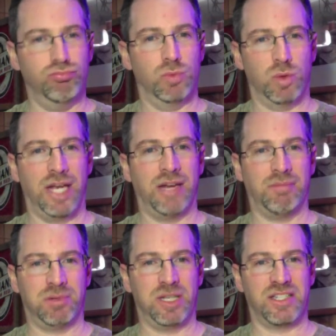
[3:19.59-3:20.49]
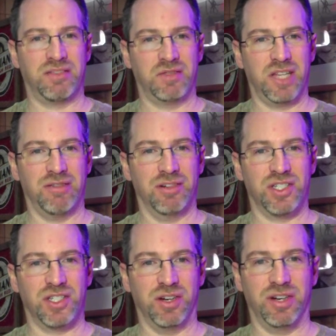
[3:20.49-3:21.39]
light, pleasant flavor
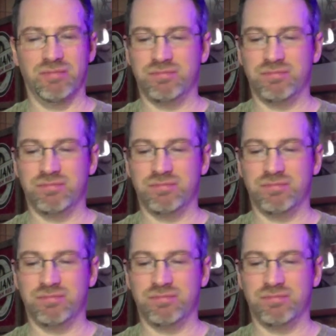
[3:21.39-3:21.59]
to it.